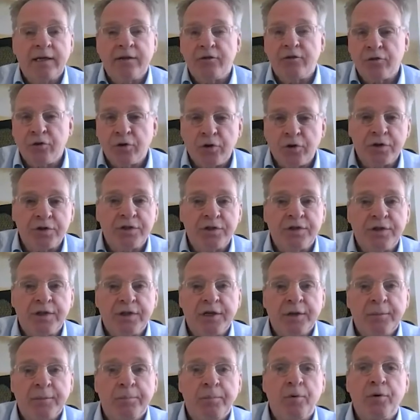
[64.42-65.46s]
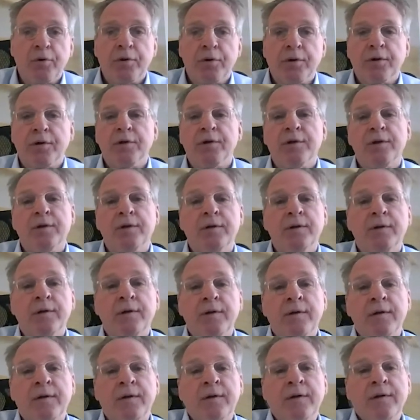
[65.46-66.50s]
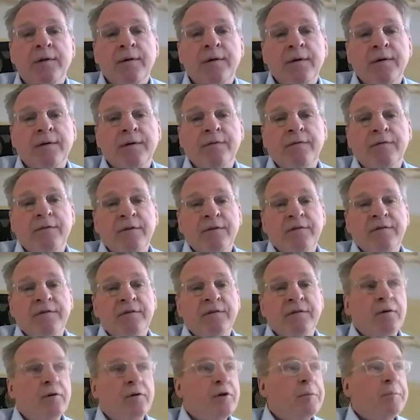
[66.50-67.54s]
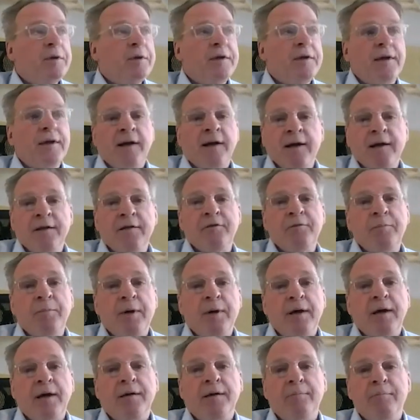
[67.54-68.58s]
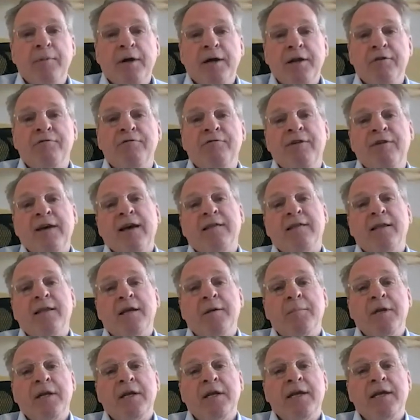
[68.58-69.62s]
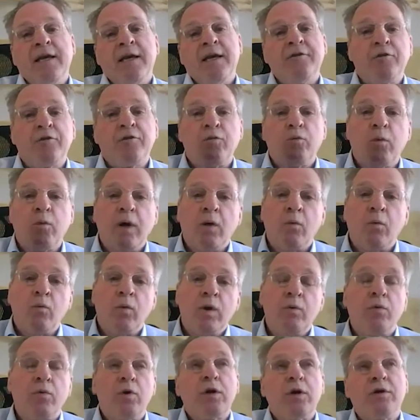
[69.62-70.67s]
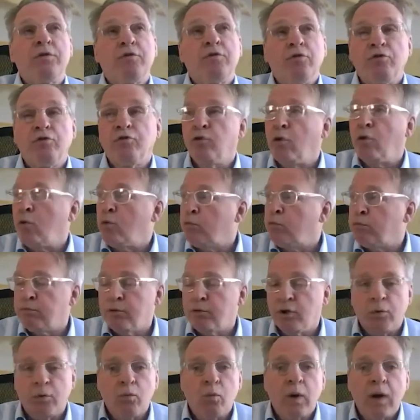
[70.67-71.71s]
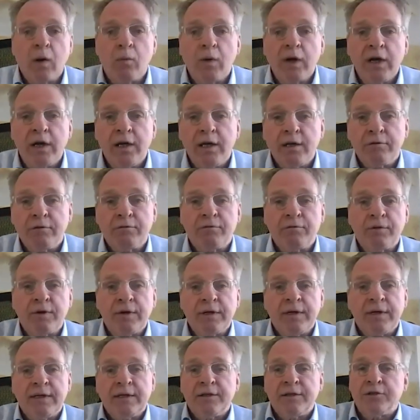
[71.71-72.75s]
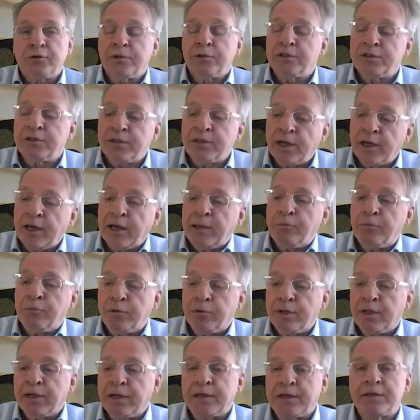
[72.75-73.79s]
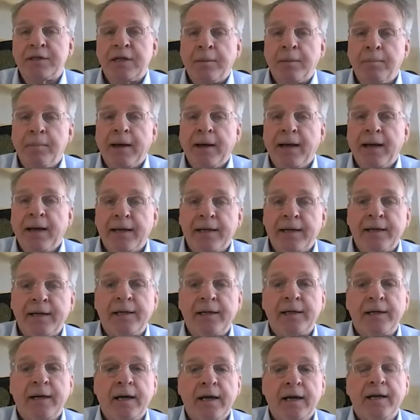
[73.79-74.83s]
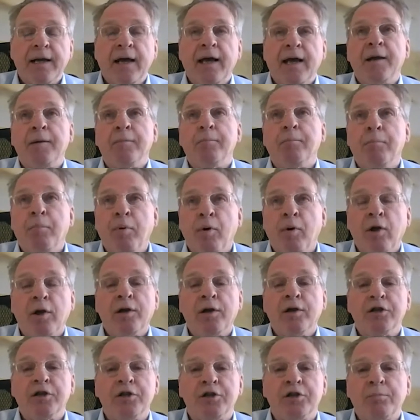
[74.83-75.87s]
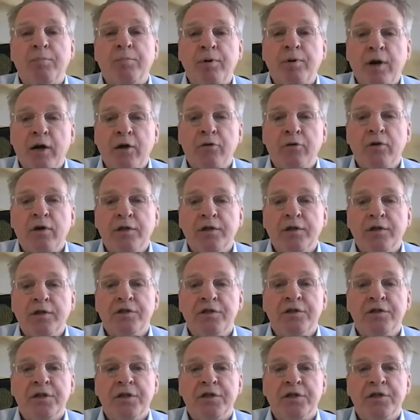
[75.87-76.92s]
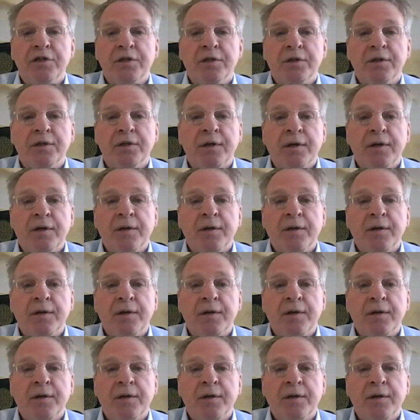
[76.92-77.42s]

is urgent and important this has only been enhanced by, by the fact that in many cases where we work is also you know, where we live. So it's time to take a step back and, and polish prioritization.